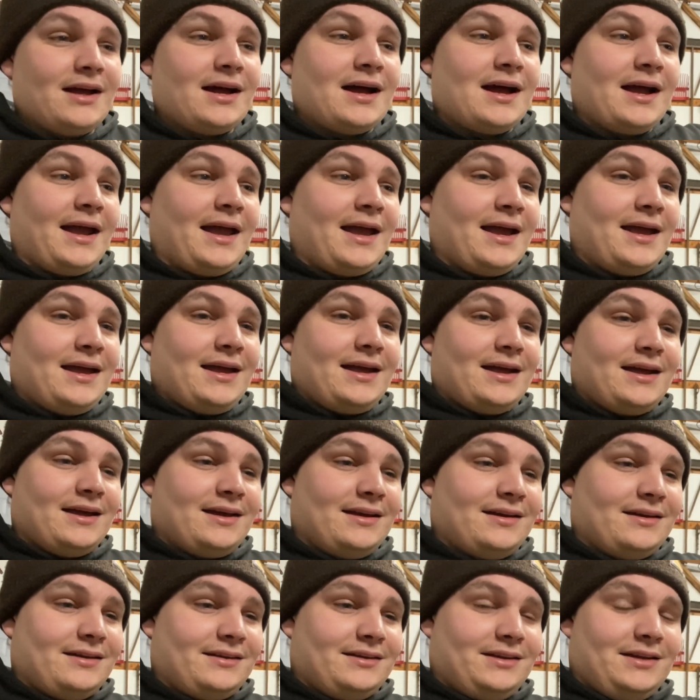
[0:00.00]
I
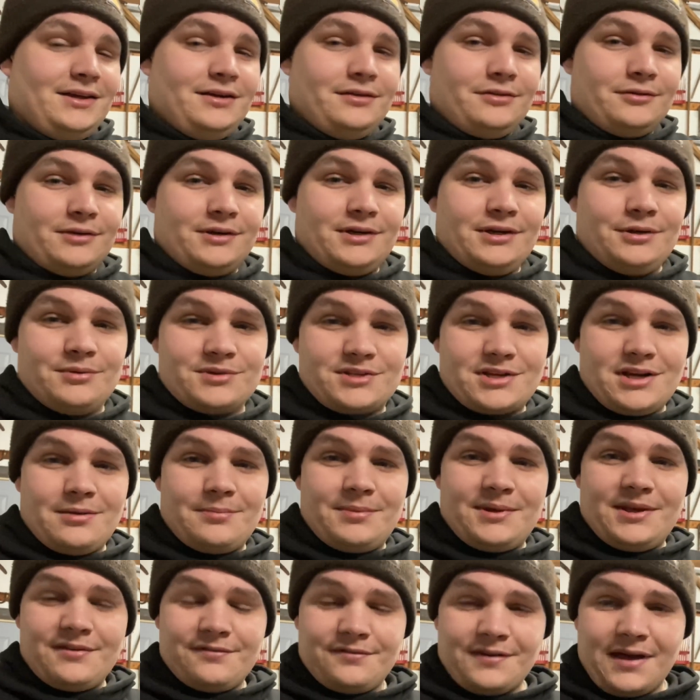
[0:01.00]
had either it was going to
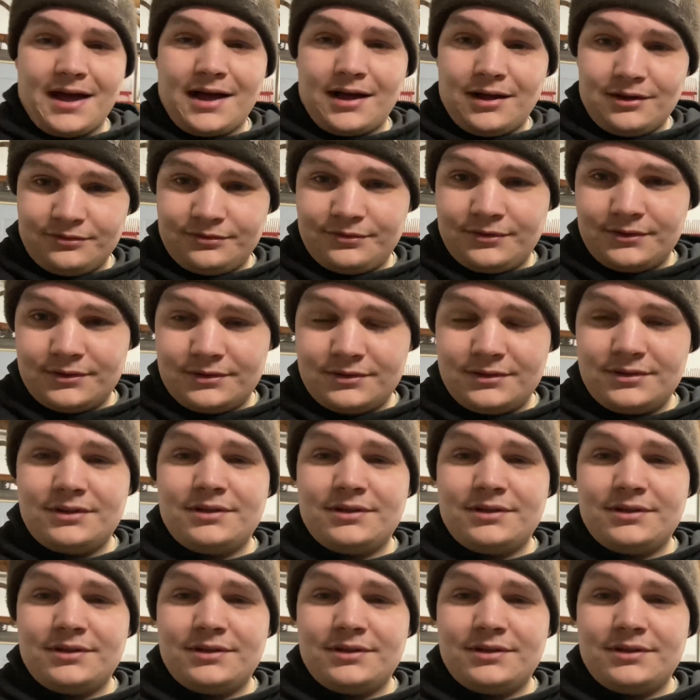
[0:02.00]
be a valve,